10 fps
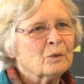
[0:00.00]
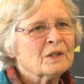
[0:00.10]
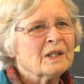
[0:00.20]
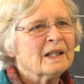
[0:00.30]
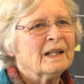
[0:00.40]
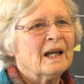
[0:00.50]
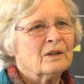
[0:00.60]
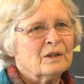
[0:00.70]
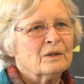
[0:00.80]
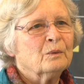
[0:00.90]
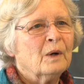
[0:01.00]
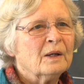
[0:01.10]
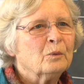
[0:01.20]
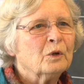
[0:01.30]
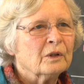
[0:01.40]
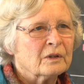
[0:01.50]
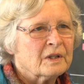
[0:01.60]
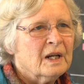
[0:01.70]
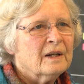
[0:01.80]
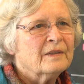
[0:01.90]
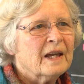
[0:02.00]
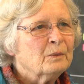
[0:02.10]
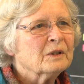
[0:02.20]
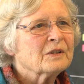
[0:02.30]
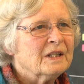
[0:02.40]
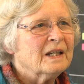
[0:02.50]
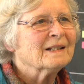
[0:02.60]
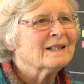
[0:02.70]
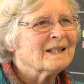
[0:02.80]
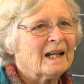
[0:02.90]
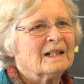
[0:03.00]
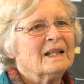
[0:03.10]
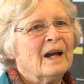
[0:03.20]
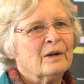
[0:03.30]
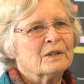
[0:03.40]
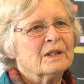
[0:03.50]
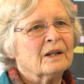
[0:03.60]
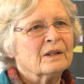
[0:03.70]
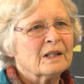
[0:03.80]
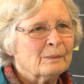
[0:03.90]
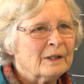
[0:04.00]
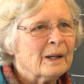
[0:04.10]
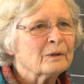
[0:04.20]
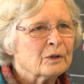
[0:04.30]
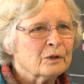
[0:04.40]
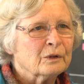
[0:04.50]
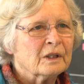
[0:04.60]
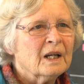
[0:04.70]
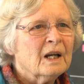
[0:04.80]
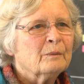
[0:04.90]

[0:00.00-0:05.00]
Once they get out into the wide world, they will see exactly how it's done and they'll be able to do it.